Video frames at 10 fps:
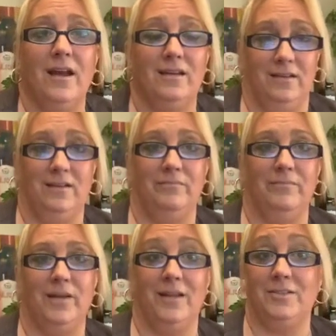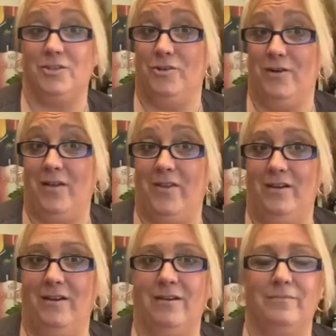and I'll let you know how
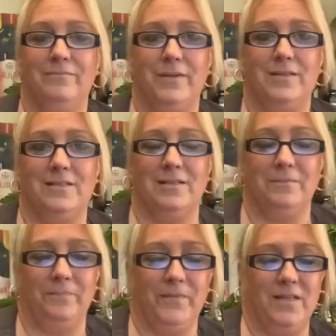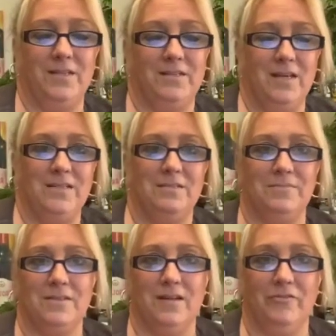they are. But I did taste
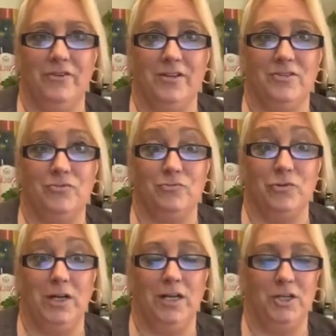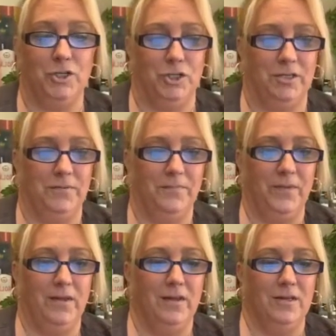some stuff, and it's really good.
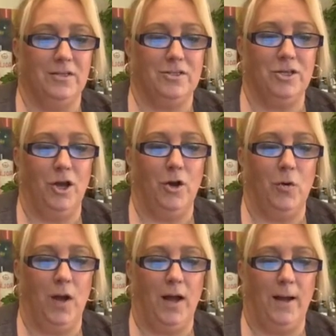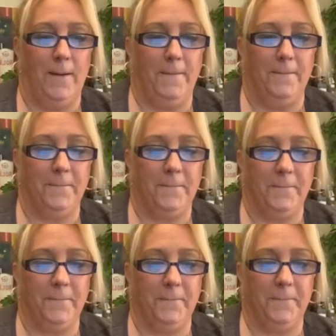So
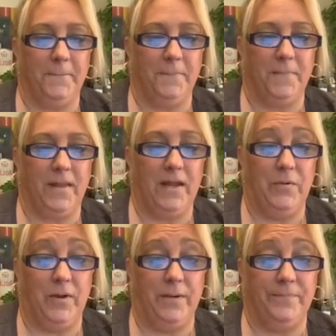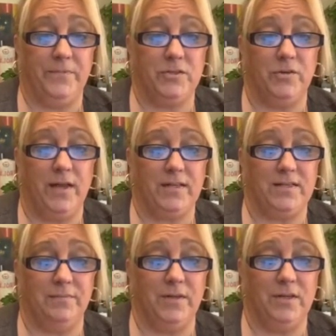anyway, so that's
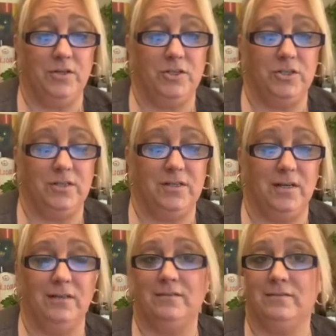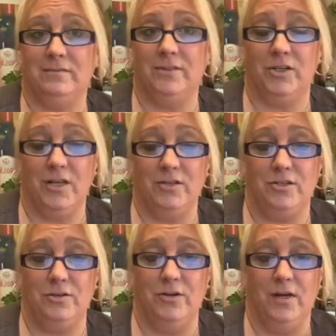something you should look
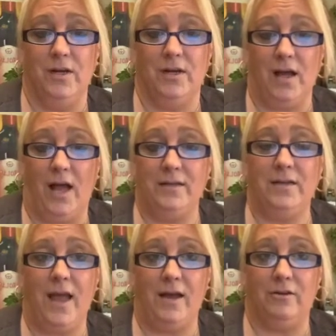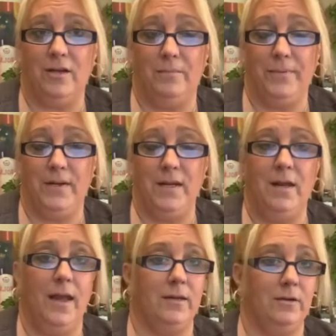into. Cotton Cattle
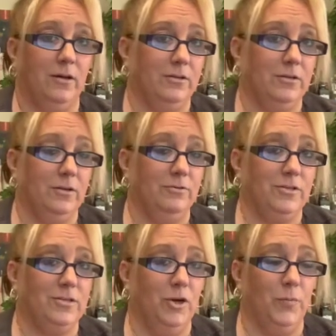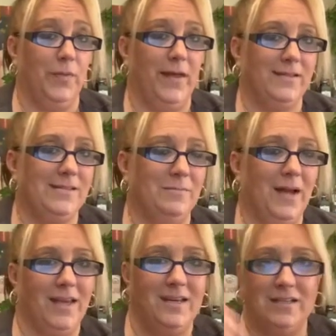Company and Garden Goat Soap. That's
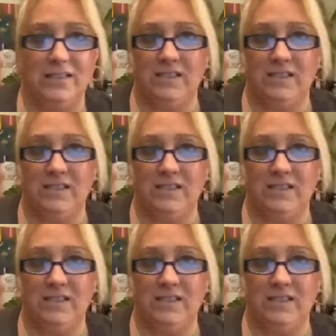my